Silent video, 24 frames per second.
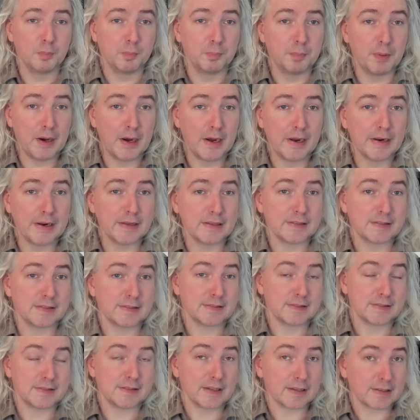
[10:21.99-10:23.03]
buy
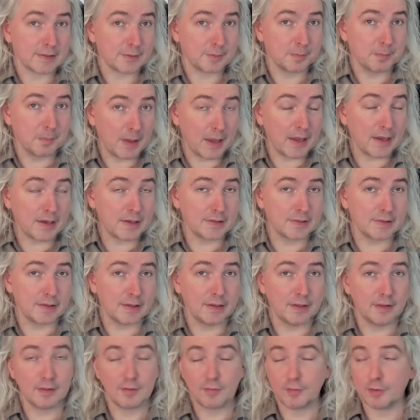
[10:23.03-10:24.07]
six
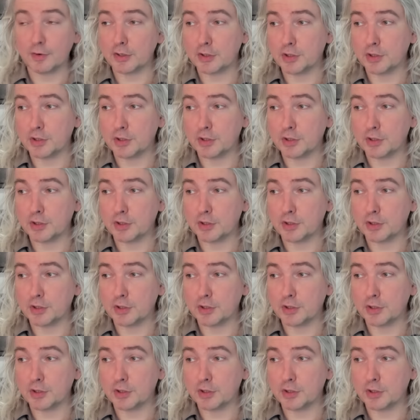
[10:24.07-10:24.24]
magazines for a